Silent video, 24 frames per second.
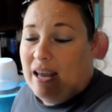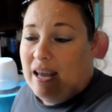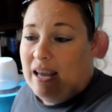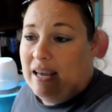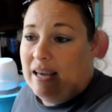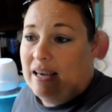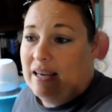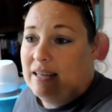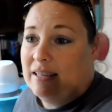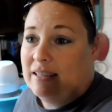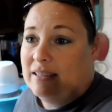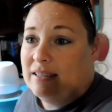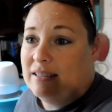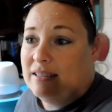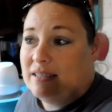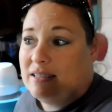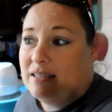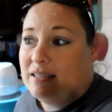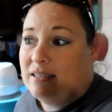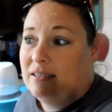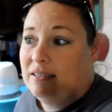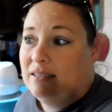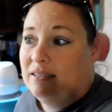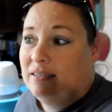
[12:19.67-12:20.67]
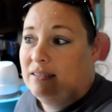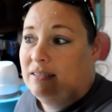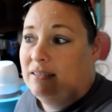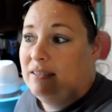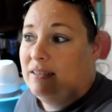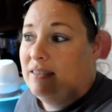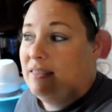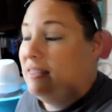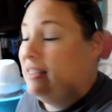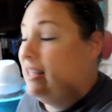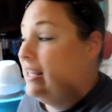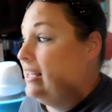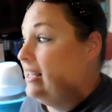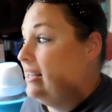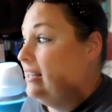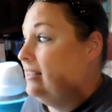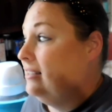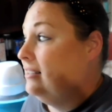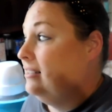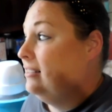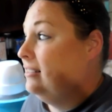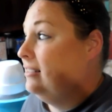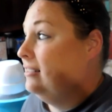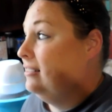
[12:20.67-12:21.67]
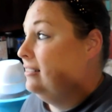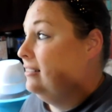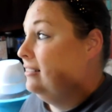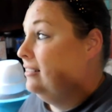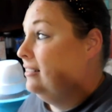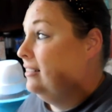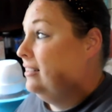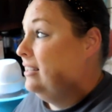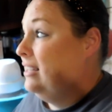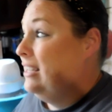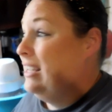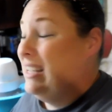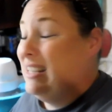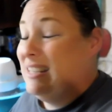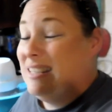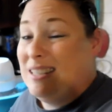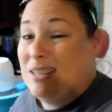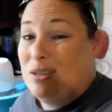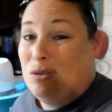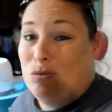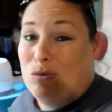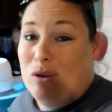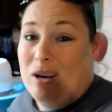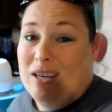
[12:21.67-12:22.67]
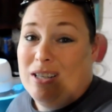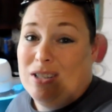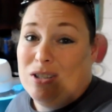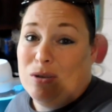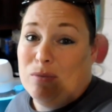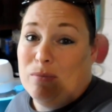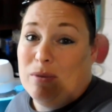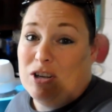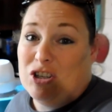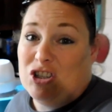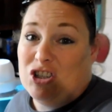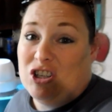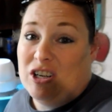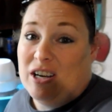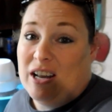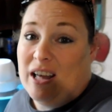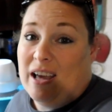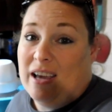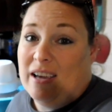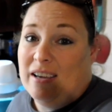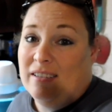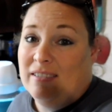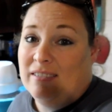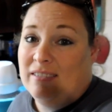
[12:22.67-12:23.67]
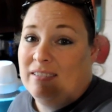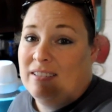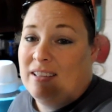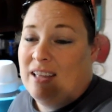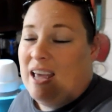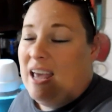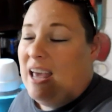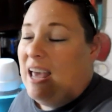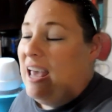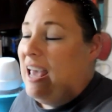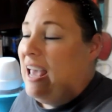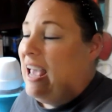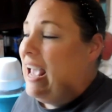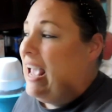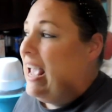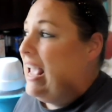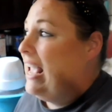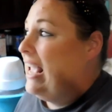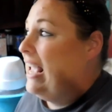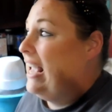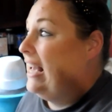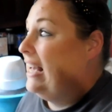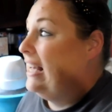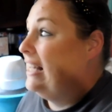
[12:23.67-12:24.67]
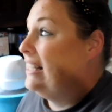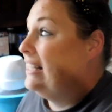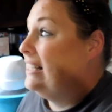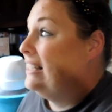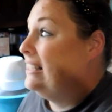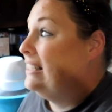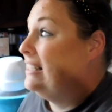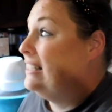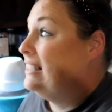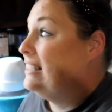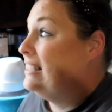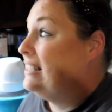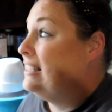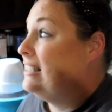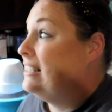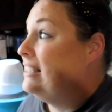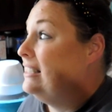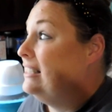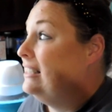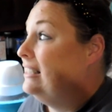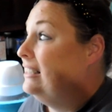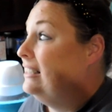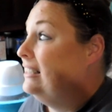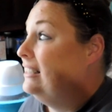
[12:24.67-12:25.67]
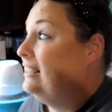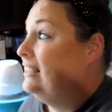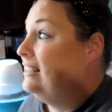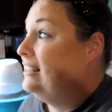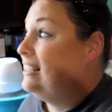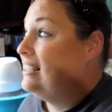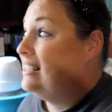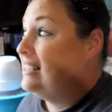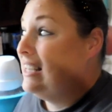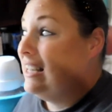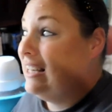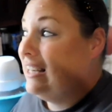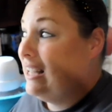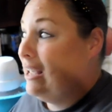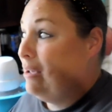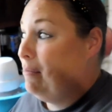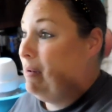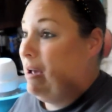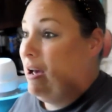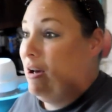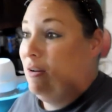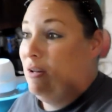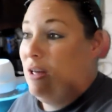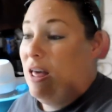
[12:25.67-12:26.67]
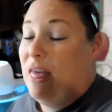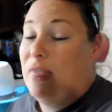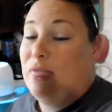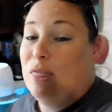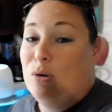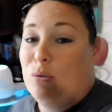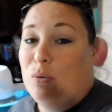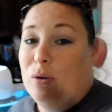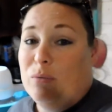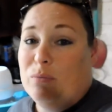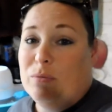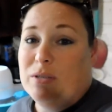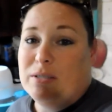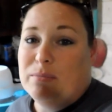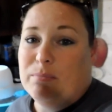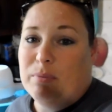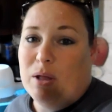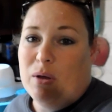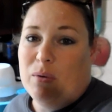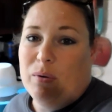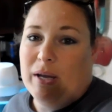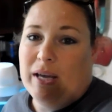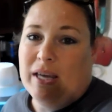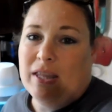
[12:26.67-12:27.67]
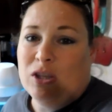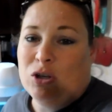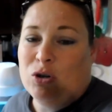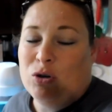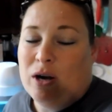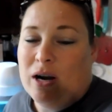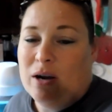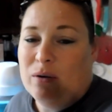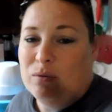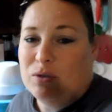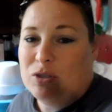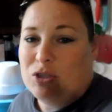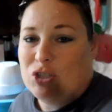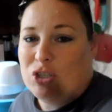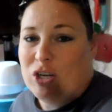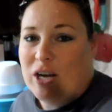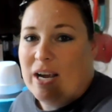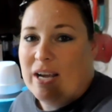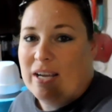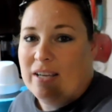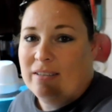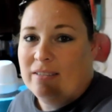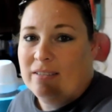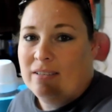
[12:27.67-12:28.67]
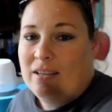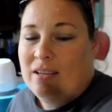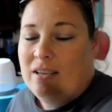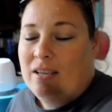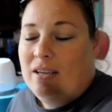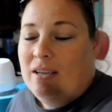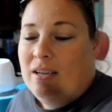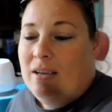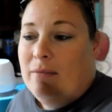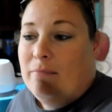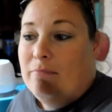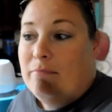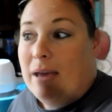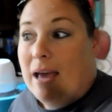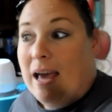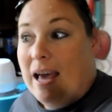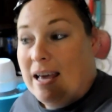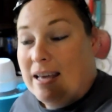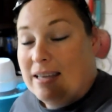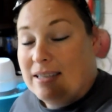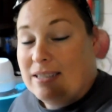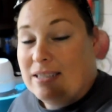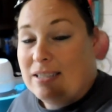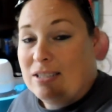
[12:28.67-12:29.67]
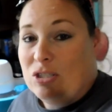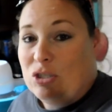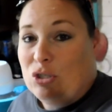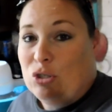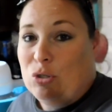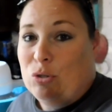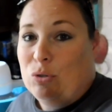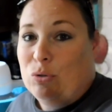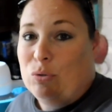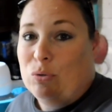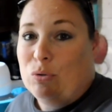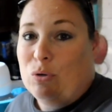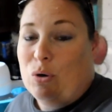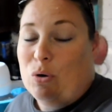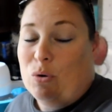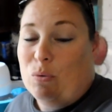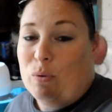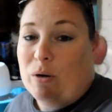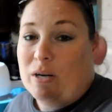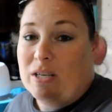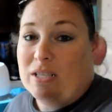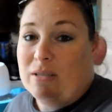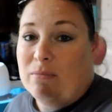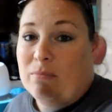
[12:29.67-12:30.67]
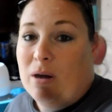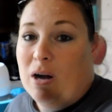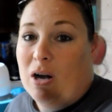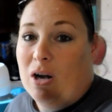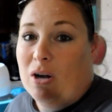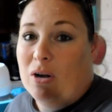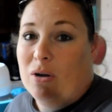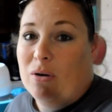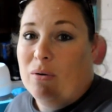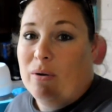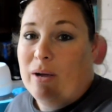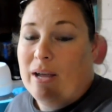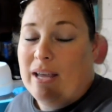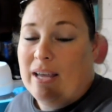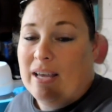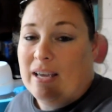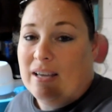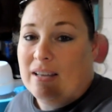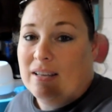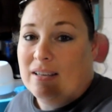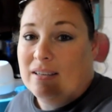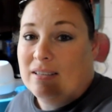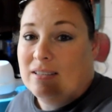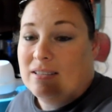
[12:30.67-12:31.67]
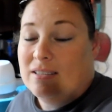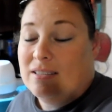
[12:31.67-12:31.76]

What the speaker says: And then it didn't rain so much today. And the sun came out and the wind was blowing and the ground was dry. Matt has to go to work tomorrow and